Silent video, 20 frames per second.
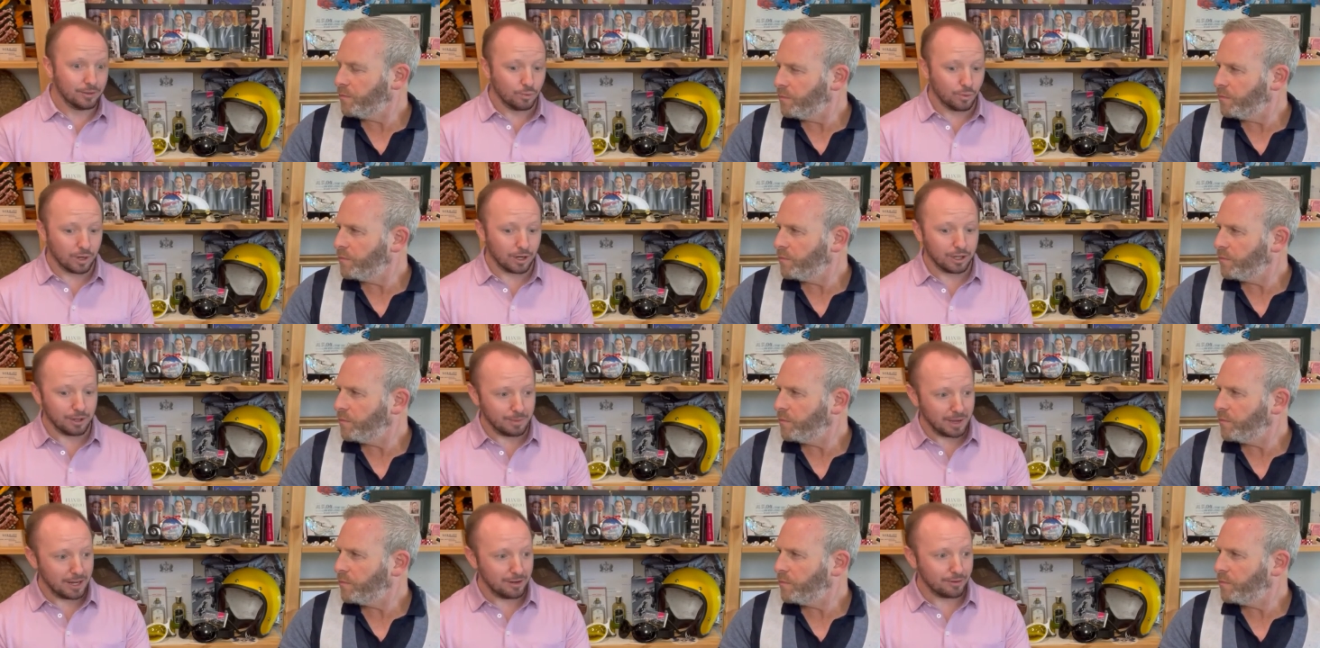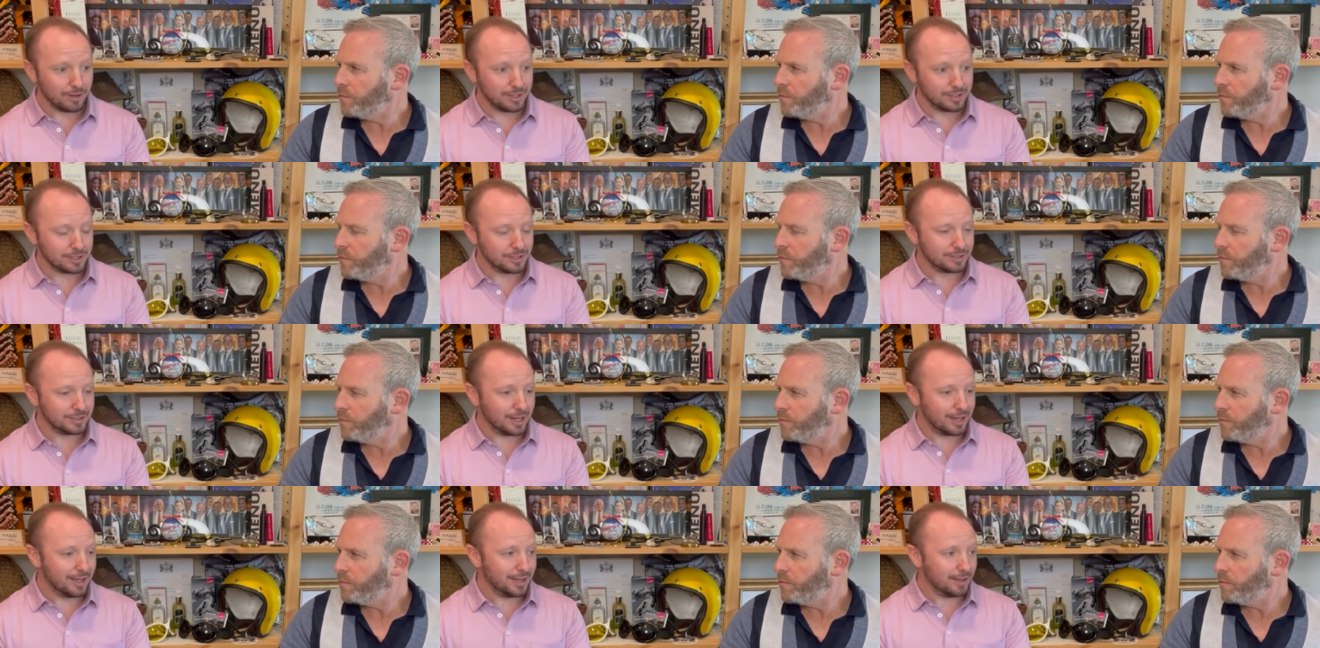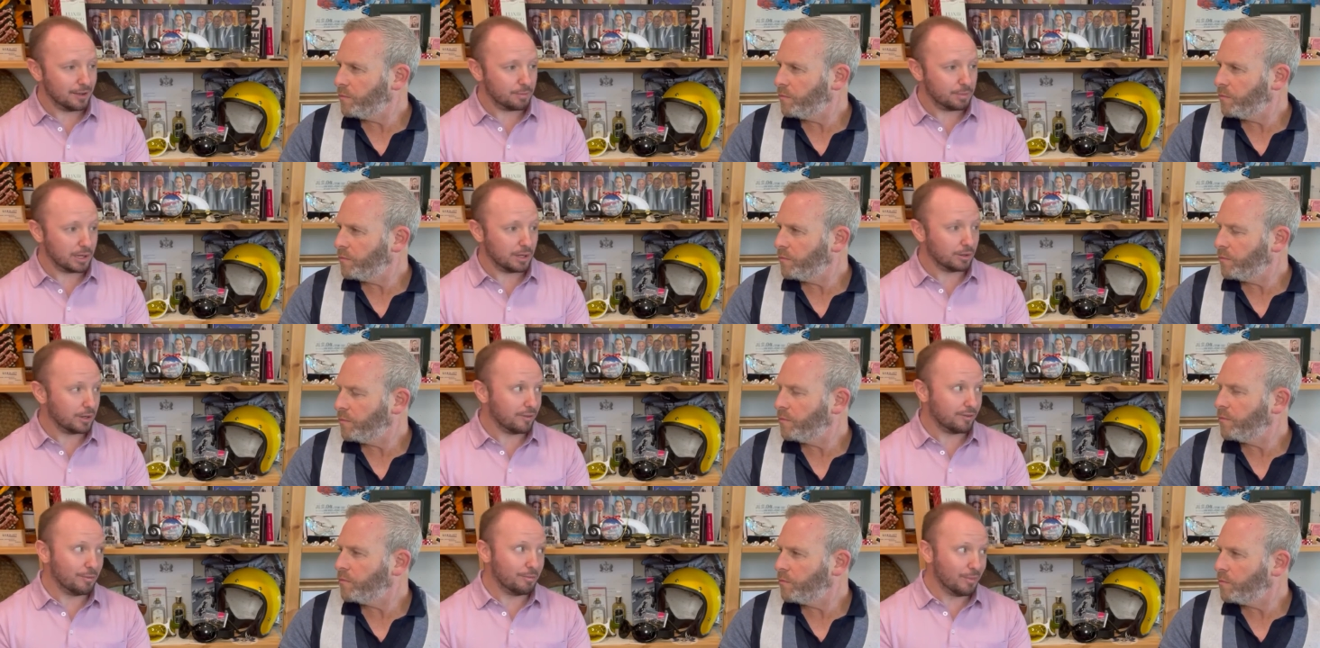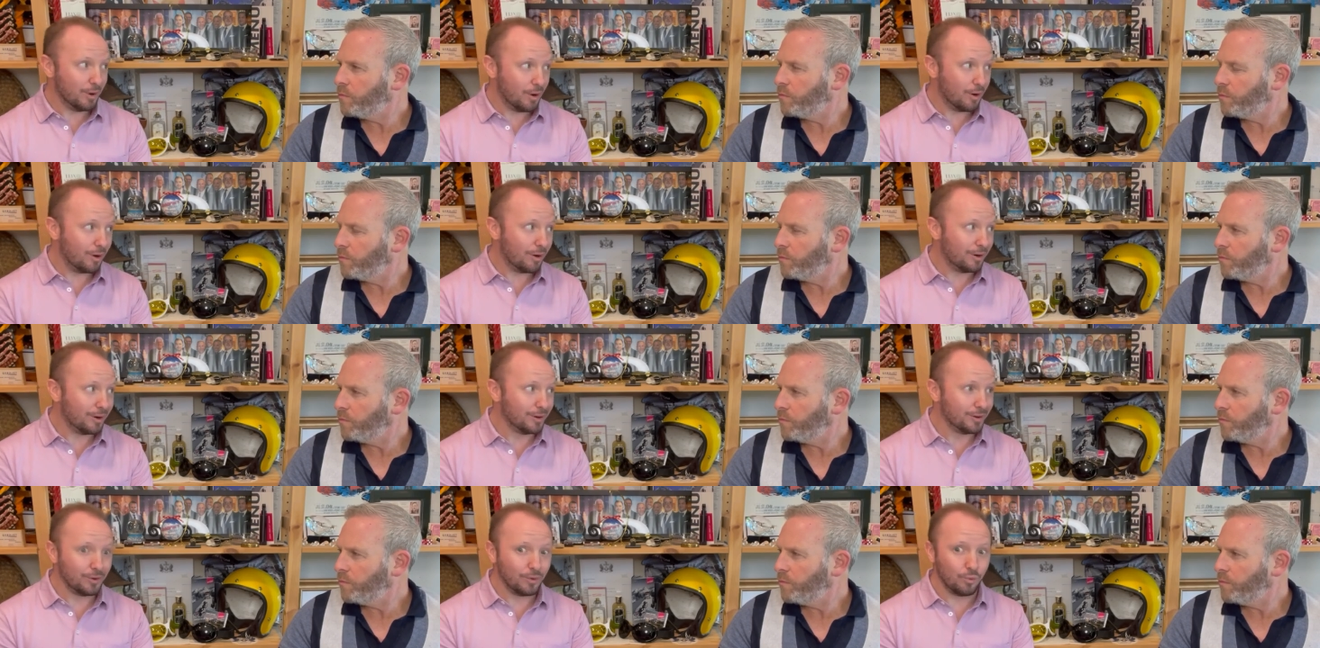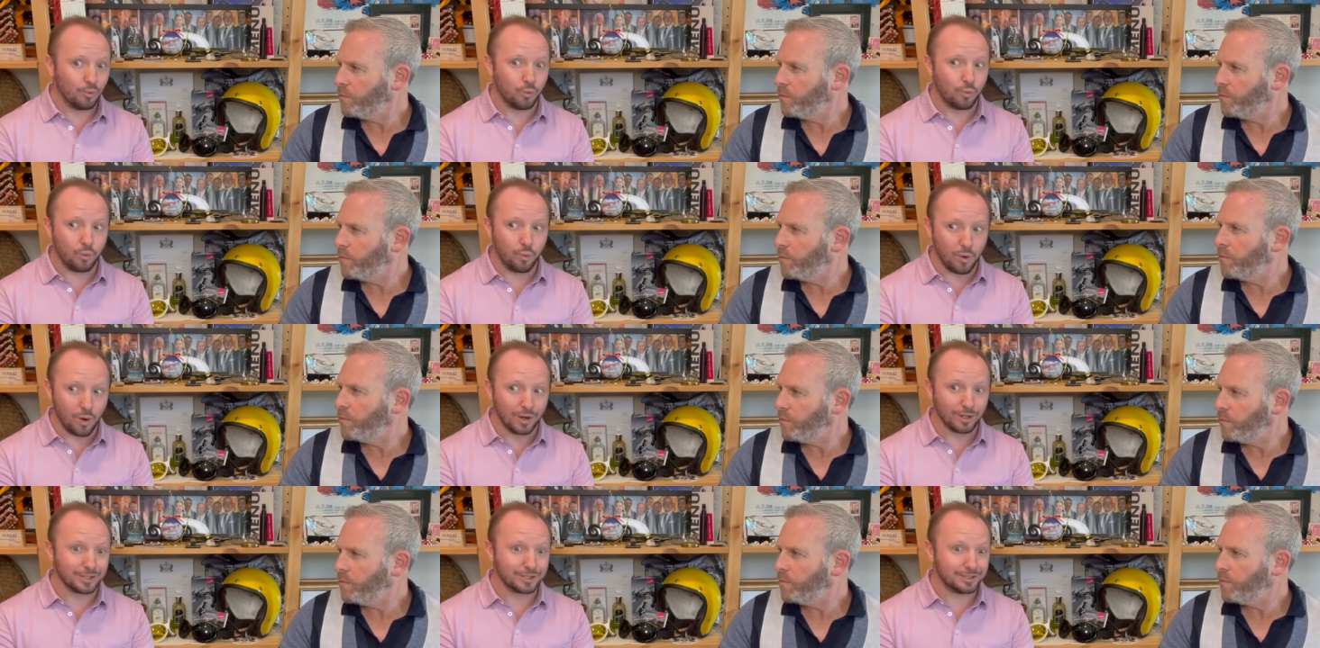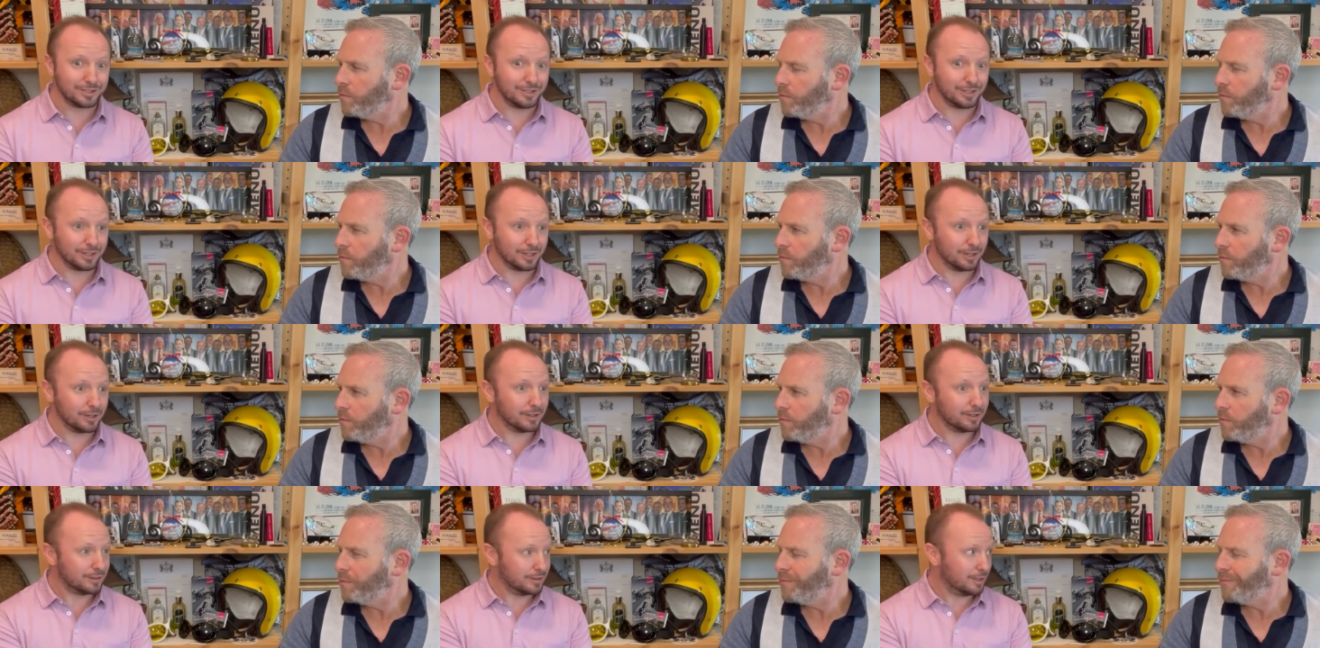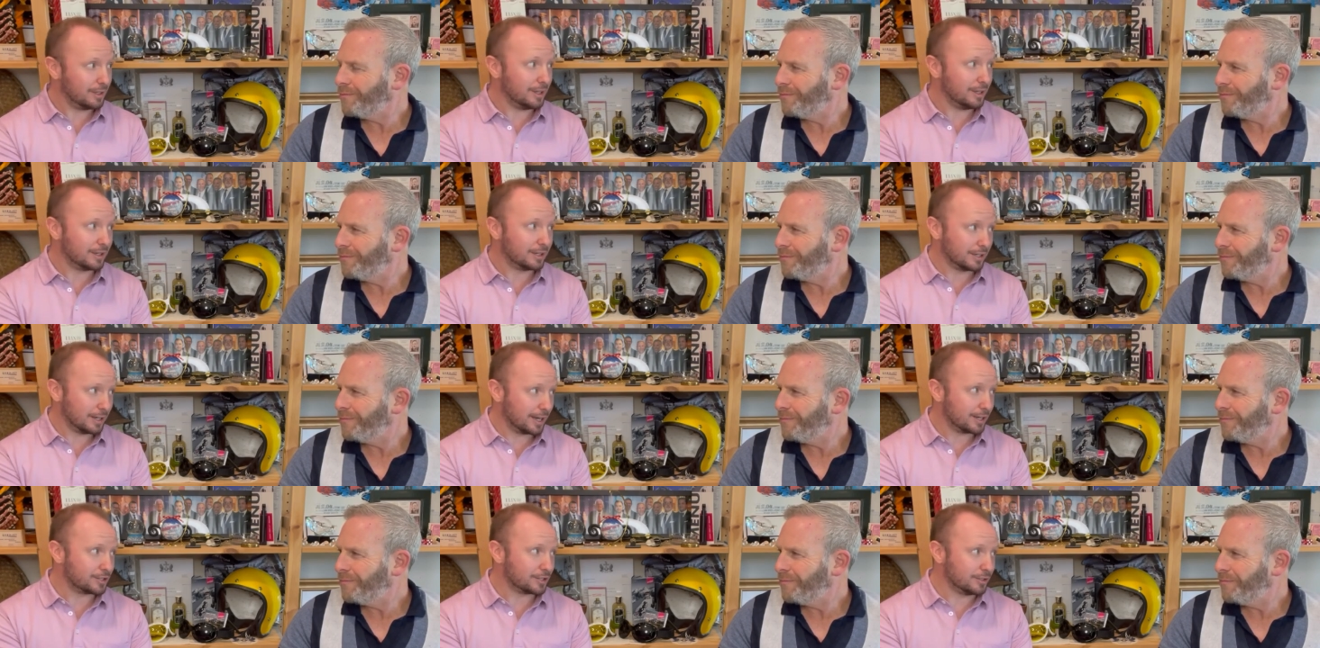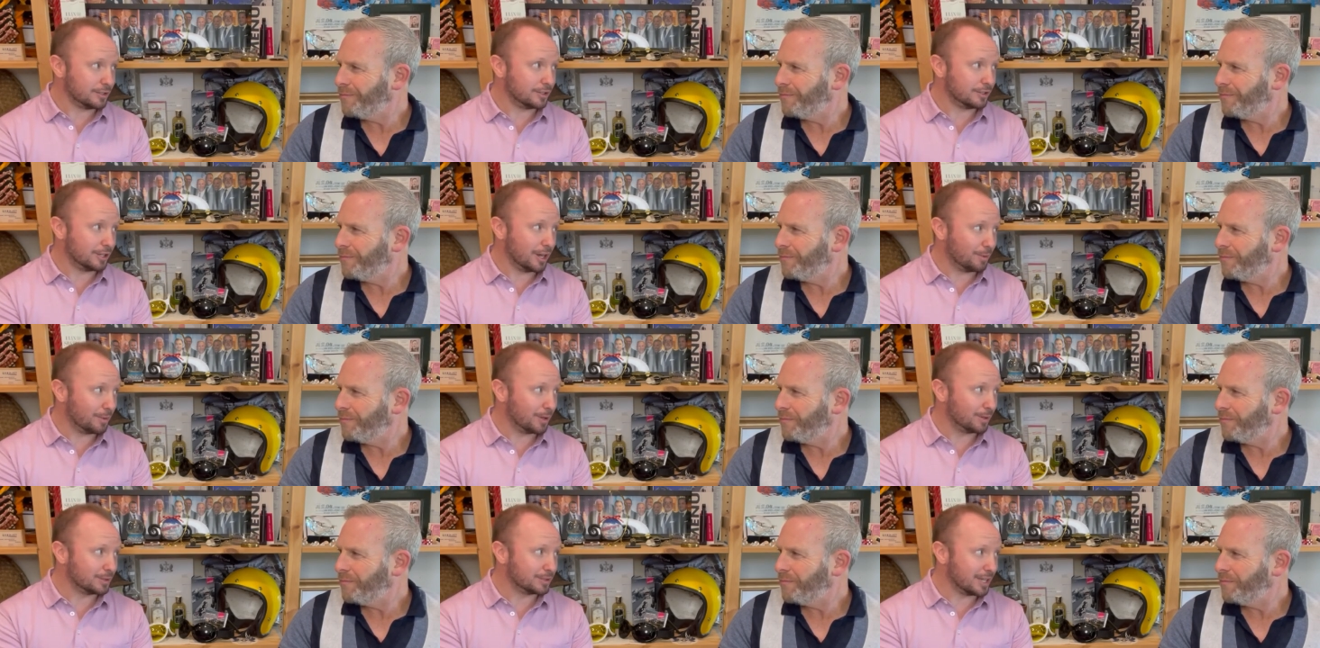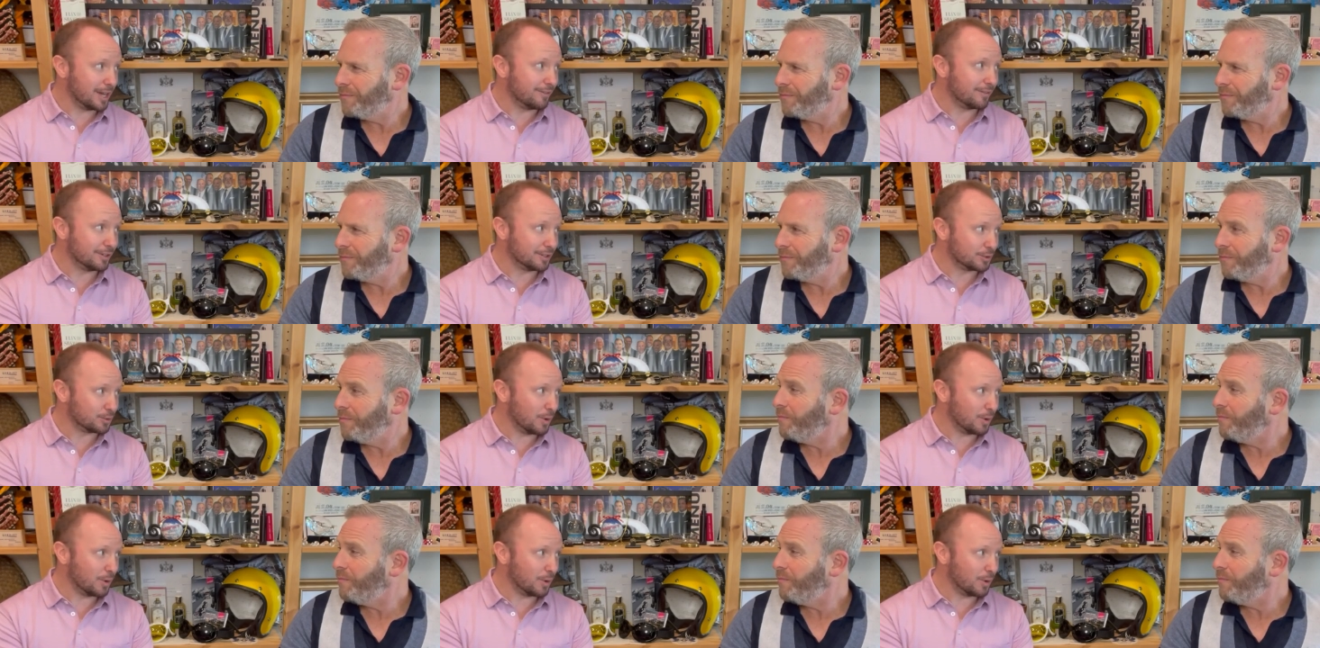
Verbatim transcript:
Speaker 1: one of the main reasons that it appealed even more was the connection to 007 as